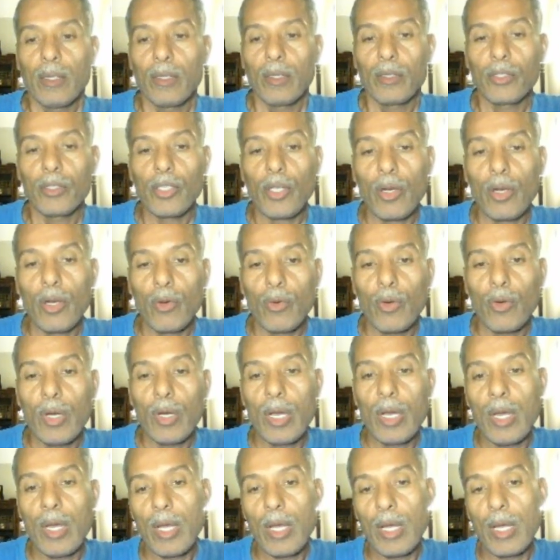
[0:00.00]
So
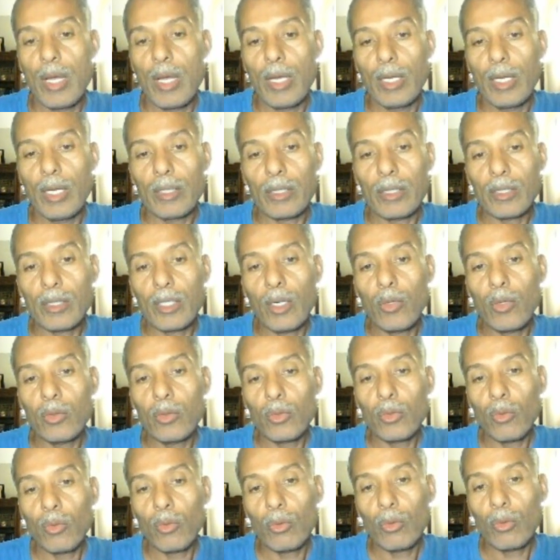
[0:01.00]
it is
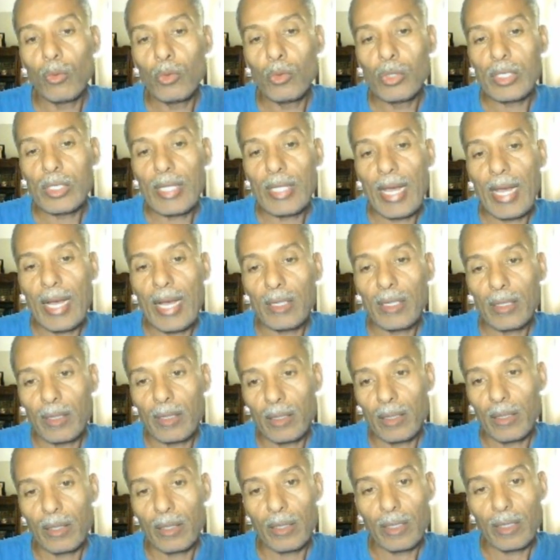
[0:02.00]
going to lose that
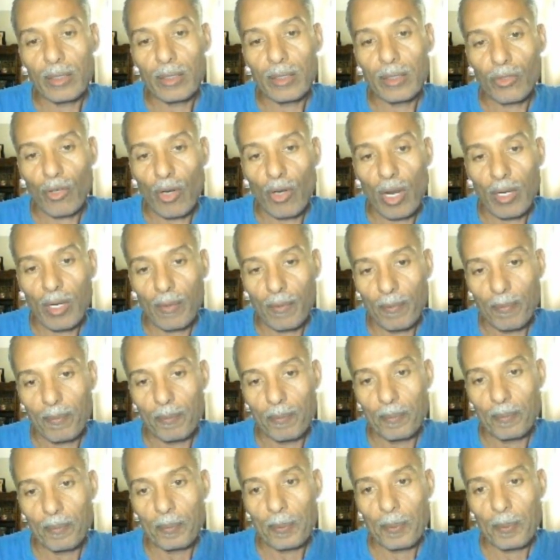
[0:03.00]
electron.
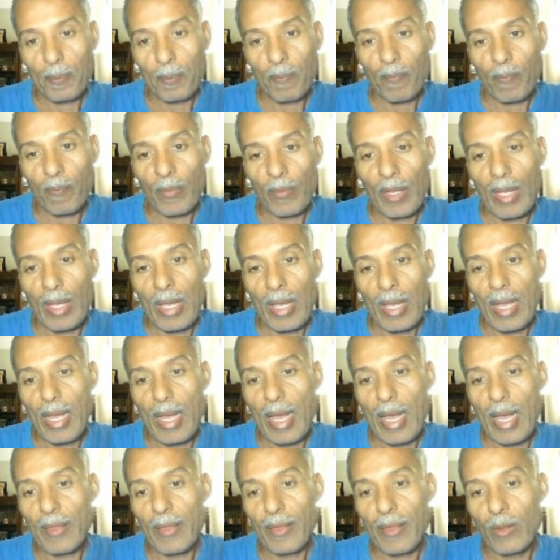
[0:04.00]

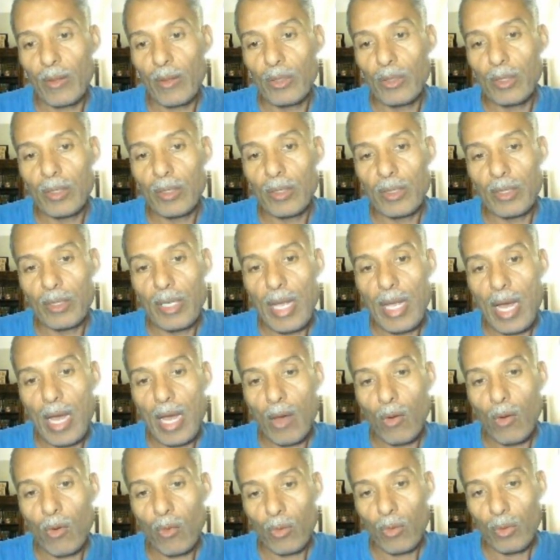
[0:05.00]
And then
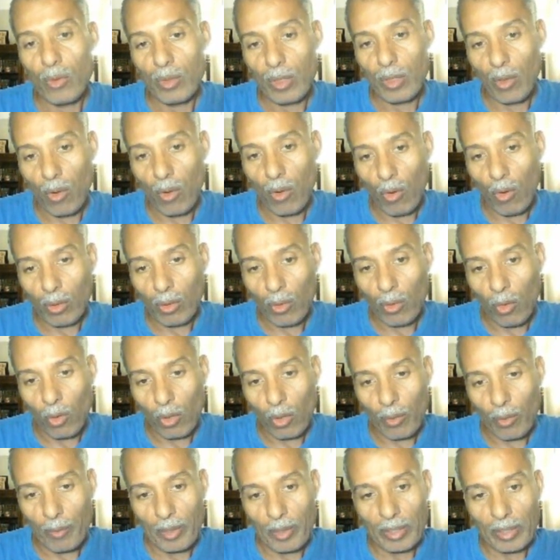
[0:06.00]
now the whole
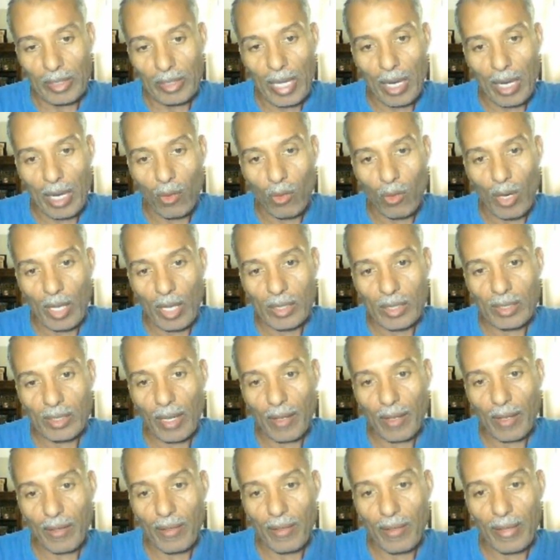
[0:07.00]
orbit now has
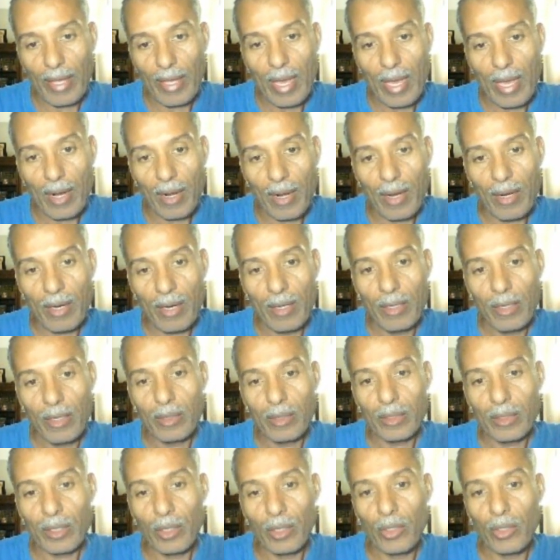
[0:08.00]
nothing there.
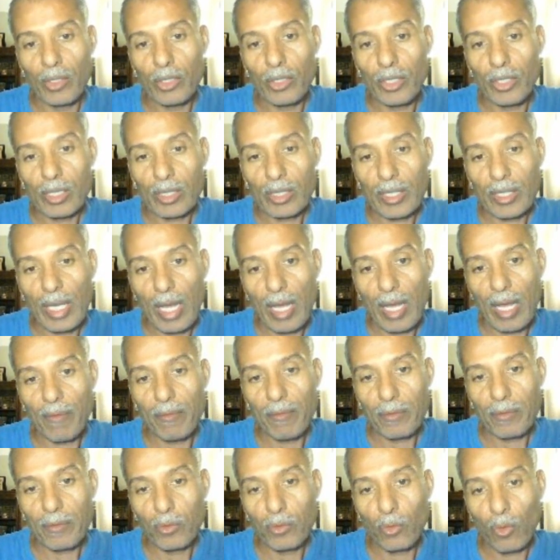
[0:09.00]
So you just
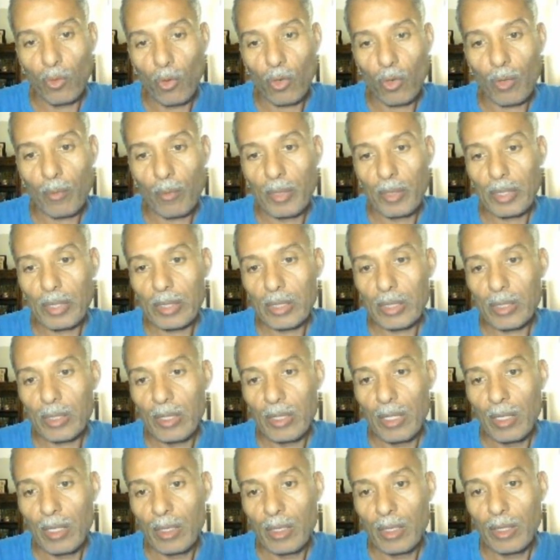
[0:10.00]
have two orbits
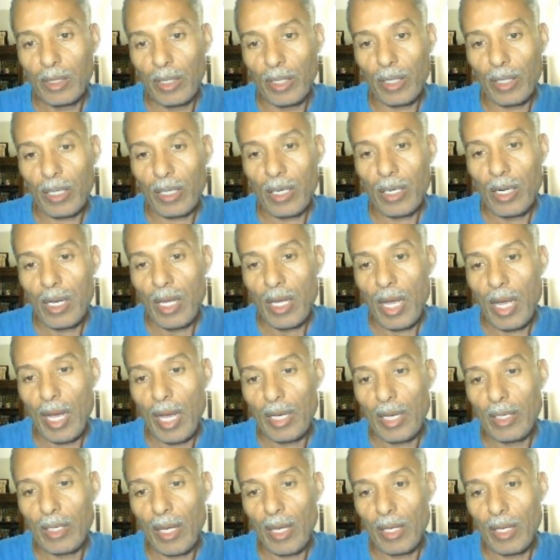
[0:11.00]
here,
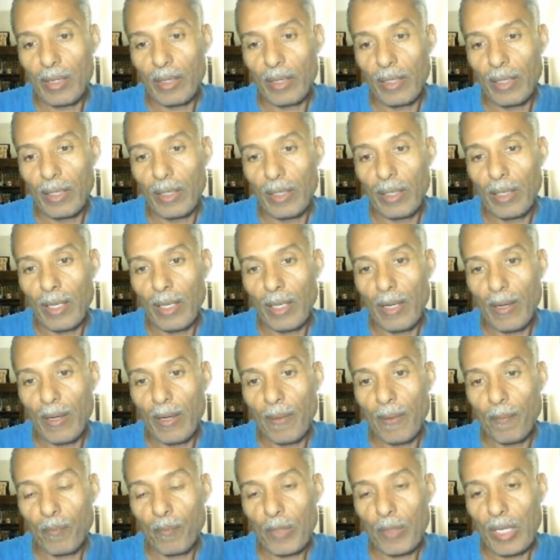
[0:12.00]
and the
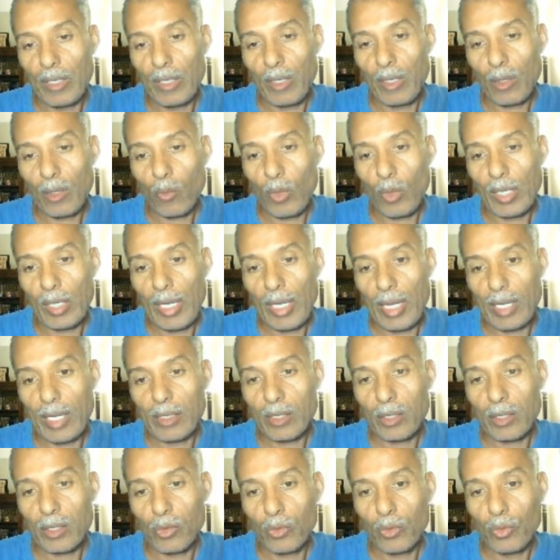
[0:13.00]
inner one
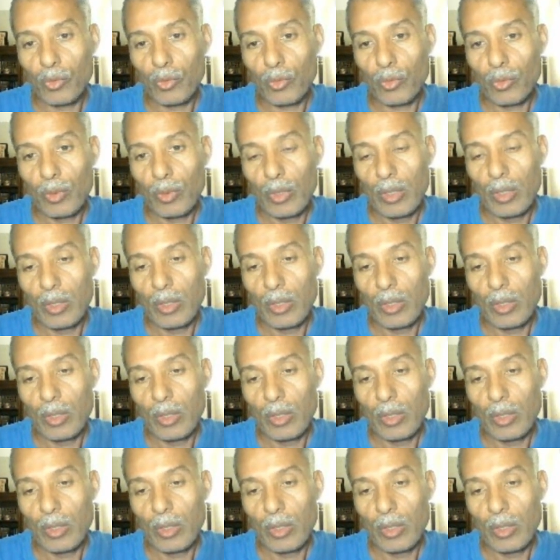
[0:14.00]
has two